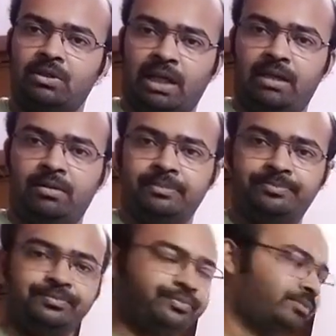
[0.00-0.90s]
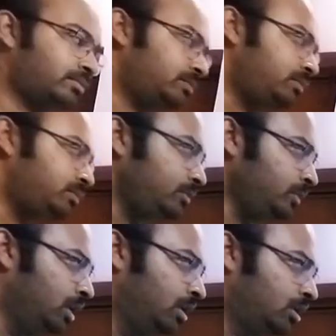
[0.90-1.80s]
Right?
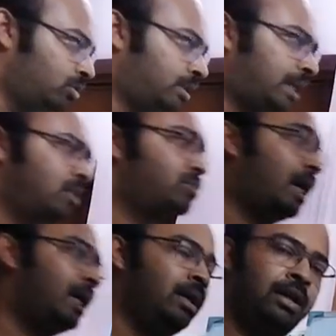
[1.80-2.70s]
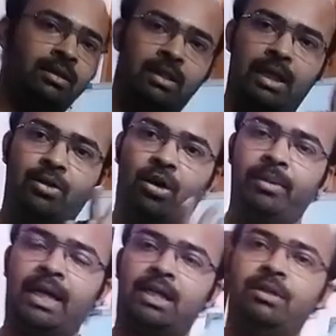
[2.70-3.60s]
So that is why the
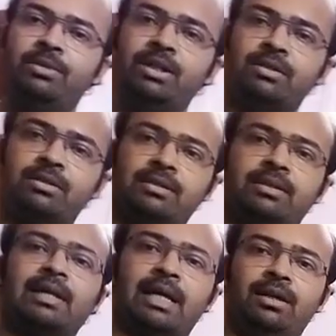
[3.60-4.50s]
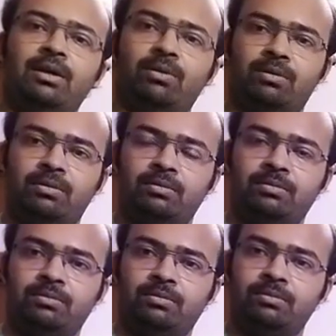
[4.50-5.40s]
economic activity is carried out.
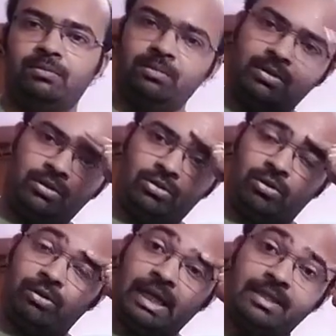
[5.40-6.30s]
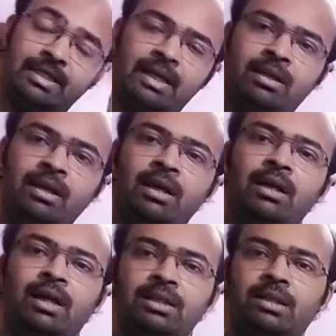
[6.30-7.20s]
So what I said,
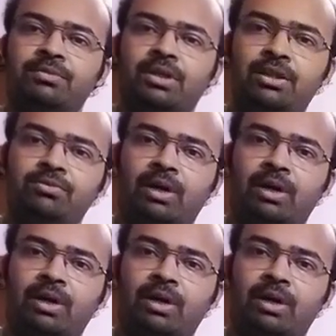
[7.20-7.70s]
consumption is